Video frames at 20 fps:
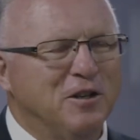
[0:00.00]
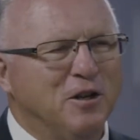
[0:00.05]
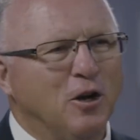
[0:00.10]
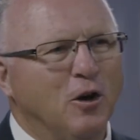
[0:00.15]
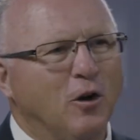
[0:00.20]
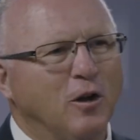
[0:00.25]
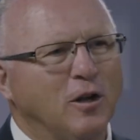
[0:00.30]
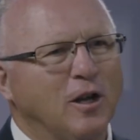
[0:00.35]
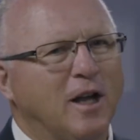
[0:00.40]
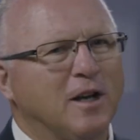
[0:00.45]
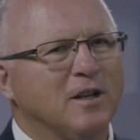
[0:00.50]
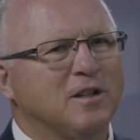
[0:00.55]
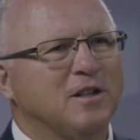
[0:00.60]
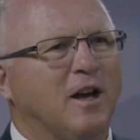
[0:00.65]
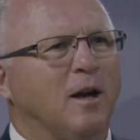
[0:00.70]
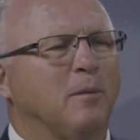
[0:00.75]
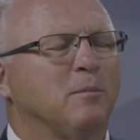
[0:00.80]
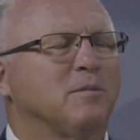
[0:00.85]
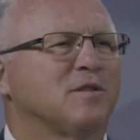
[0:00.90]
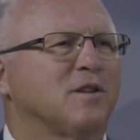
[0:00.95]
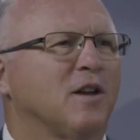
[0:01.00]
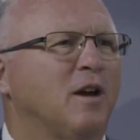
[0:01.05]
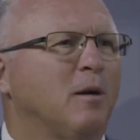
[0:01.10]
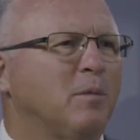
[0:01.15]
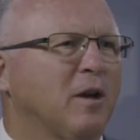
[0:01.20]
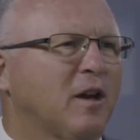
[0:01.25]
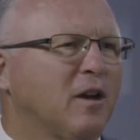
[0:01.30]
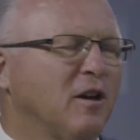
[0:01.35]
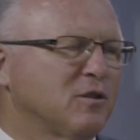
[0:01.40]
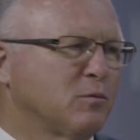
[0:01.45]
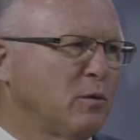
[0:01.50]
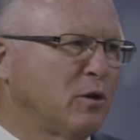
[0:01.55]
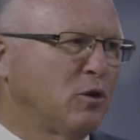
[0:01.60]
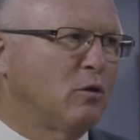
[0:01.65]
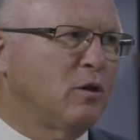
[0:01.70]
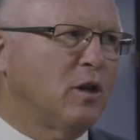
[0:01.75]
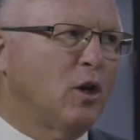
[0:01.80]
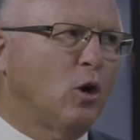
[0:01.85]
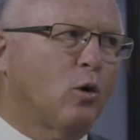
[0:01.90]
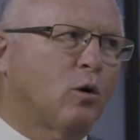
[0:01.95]
know, a lot of times uh, because we
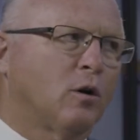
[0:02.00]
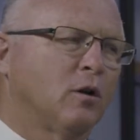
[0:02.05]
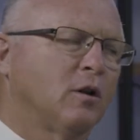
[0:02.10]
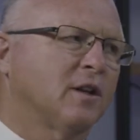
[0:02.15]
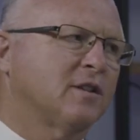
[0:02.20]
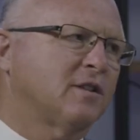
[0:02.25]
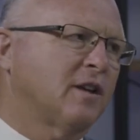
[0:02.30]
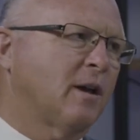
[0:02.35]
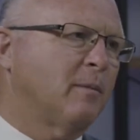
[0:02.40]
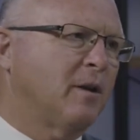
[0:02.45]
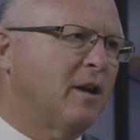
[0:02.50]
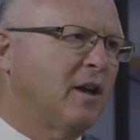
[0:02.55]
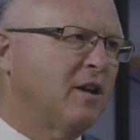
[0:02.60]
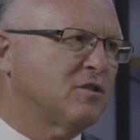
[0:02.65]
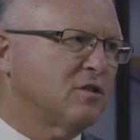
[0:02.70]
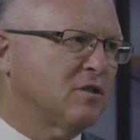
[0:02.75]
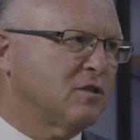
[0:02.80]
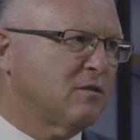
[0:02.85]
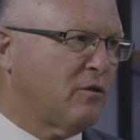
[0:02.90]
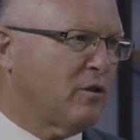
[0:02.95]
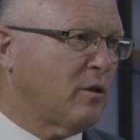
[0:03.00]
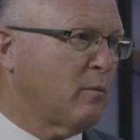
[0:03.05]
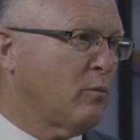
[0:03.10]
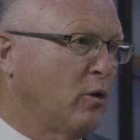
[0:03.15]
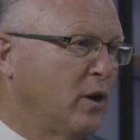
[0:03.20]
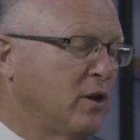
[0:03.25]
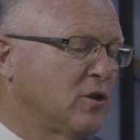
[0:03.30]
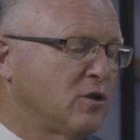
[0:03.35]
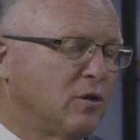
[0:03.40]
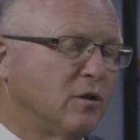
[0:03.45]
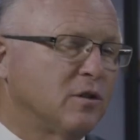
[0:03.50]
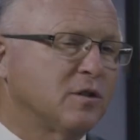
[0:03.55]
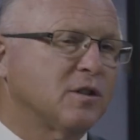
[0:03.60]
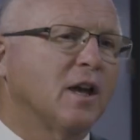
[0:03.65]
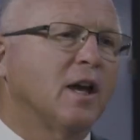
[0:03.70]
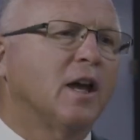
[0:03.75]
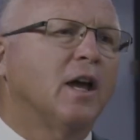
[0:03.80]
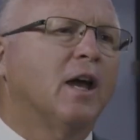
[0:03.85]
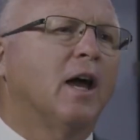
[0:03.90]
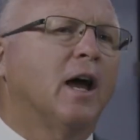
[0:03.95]
do the oral examinations for the preachers,
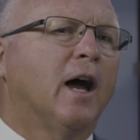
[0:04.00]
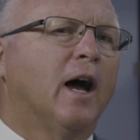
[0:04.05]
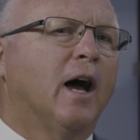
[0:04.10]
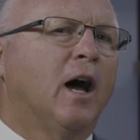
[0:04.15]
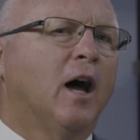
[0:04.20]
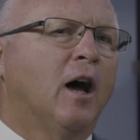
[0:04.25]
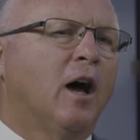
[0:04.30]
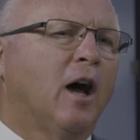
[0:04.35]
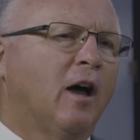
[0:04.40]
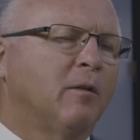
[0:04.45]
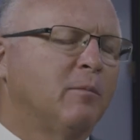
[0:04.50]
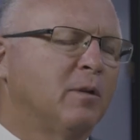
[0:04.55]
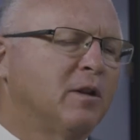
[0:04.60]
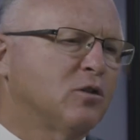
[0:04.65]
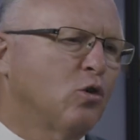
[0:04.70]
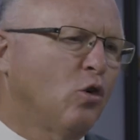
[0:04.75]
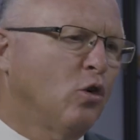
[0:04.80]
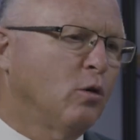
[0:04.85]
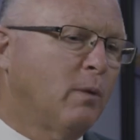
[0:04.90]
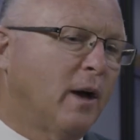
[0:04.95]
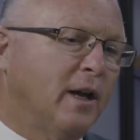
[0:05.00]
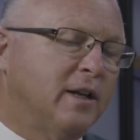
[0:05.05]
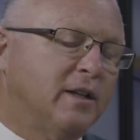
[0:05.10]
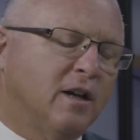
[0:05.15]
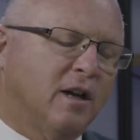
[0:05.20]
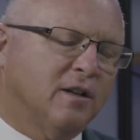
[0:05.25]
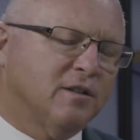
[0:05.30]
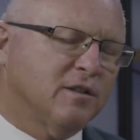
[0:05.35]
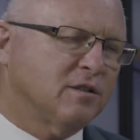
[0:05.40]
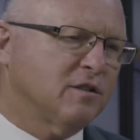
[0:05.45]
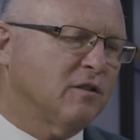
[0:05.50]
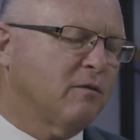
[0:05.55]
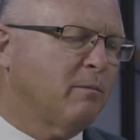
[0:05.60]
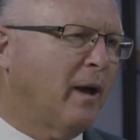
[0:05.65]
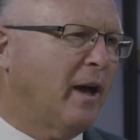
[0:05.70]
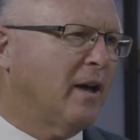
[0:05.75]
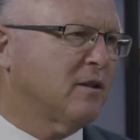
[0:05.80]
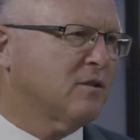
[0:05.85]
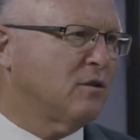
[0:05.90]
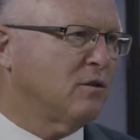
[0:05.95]
uh, I've been told by dozens of
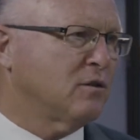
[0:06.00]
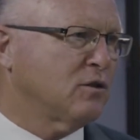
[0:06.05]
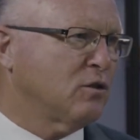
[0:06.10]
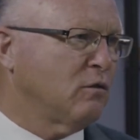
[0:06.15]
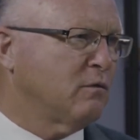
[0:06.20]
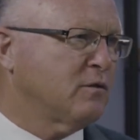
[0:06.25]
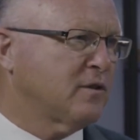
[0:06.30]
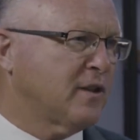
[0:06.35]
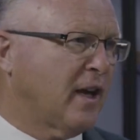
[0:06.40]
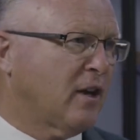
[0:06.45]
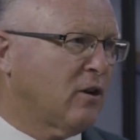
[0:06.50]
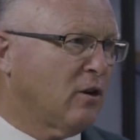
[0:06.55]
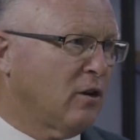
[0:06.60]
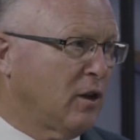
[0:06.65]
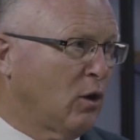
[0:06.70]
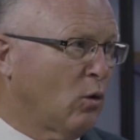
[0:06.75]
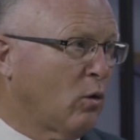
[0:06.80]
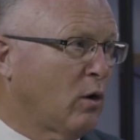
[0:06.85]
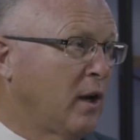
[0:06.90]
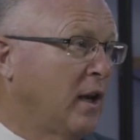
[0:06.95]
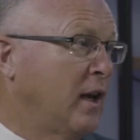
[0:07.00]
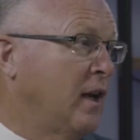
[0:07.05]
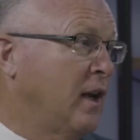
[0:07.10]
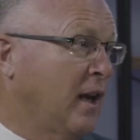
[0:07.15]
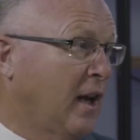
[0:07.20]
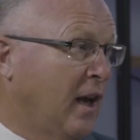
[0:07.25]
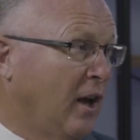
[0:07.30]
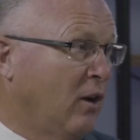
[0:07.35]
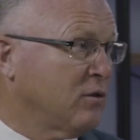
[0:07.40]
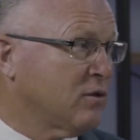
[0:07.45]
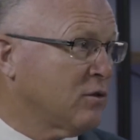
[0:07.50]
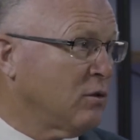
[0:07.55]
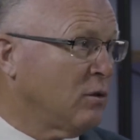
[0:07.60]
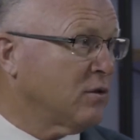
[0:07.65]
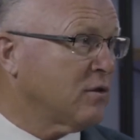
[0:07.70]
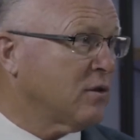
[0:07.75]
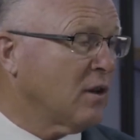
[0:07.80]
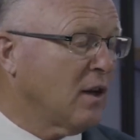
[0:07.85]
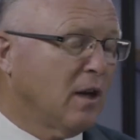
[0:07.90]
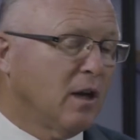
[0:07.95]
pastors who've sat on the ordaining
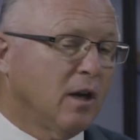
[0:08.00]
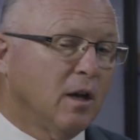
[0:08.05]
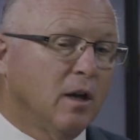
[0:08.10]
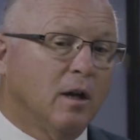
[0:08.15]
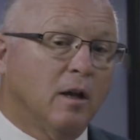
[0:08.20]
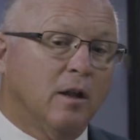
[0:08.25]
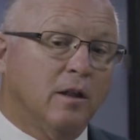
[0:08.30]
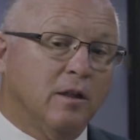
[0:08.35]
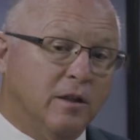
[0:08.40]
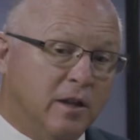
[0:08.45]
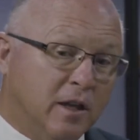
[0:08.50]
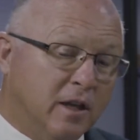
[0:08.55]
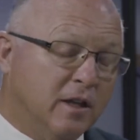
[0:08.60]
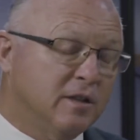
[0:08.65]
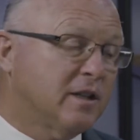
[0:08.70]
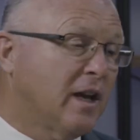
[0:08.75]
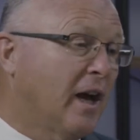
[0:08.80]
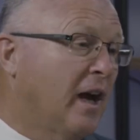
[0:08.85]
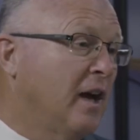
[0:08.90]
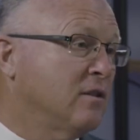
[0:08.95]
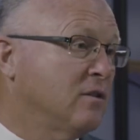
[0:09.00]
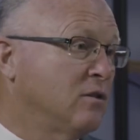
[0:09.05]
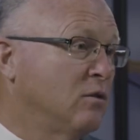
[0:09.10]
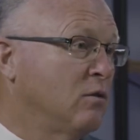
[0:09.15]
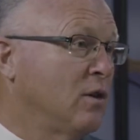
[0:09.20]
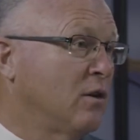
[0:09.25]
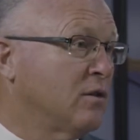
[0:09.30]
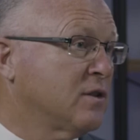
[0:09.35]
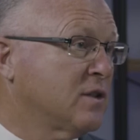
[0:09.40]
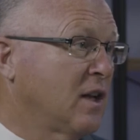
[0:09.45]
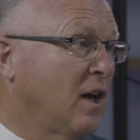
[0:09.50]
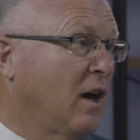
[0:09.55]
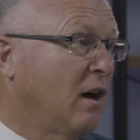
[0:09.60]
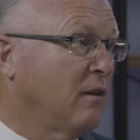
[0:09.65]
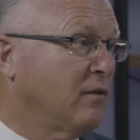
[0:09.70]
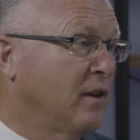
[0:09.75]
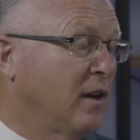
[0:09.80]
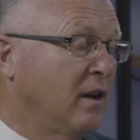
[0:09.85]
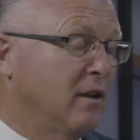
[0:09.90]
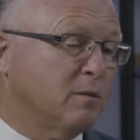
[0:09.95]
councils these guys knew their
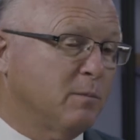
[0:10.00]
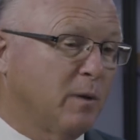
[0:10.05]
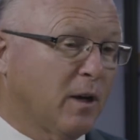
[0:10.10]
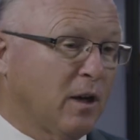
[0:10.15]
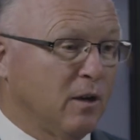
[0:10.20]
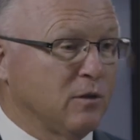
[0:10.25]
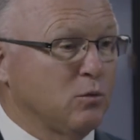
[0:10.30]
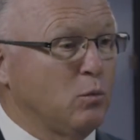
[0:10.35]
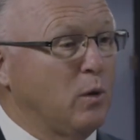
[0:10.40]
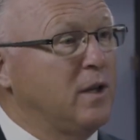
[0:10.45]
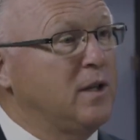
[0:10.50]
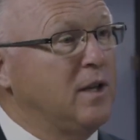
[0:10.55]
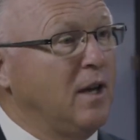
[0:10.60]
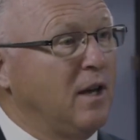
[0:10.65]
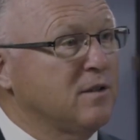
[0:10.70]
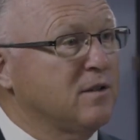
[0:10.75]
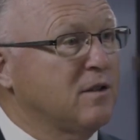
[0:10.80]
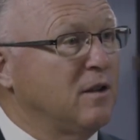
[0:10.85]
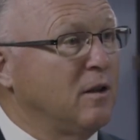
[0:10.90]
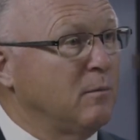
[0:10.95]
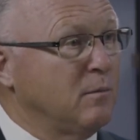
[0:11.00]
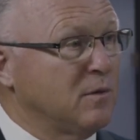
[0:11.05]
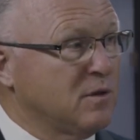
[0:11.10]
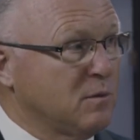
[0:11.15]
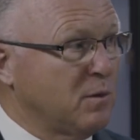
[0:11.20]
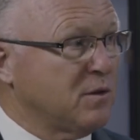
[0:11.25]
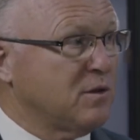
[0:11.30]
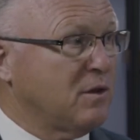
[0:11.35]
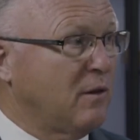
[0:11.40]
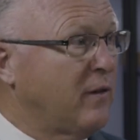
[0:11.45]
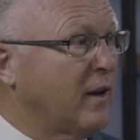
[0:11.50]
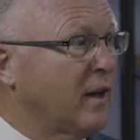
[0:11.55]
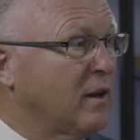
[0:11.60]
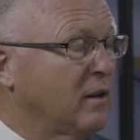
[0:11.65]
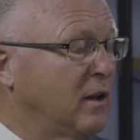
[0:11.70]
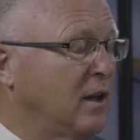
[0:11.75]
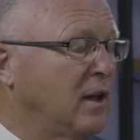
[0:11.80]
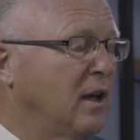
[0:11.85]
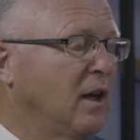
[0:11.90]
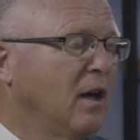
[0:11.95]
stuff, and it's because we test them
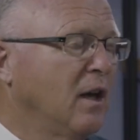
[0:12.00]
specifically